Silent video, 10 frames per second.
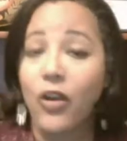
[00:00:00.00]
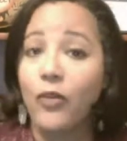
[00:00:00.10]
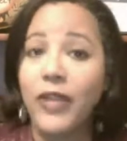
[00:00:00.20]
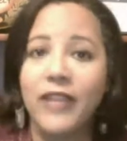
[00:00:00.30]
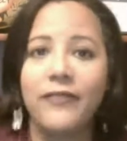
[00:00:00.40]

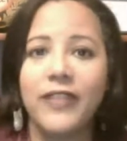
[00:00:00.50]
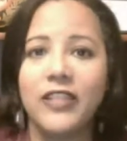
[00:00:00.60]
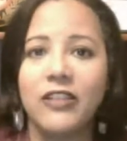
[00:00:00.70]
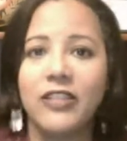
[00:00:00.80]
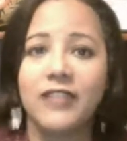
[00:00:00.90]
or we
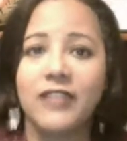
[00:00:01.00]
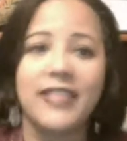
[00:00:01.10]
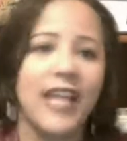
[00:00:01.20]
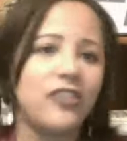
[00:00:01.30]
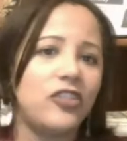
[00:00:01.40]
convince ourselves
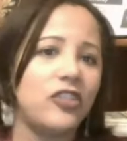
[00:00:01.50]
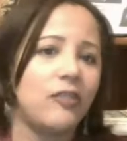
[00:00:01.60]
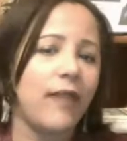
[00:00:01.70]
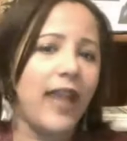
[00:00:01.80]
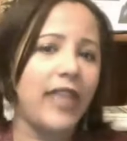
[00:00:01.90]
that's just
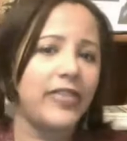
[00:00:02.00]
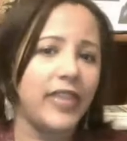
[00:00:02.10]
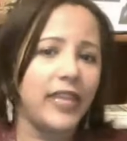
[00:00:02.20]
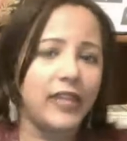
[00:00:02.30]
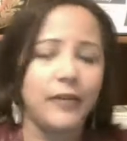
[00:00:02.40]
the way I
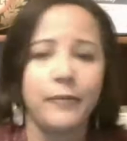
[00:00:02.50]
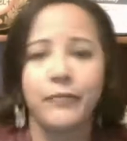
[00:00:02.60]
think,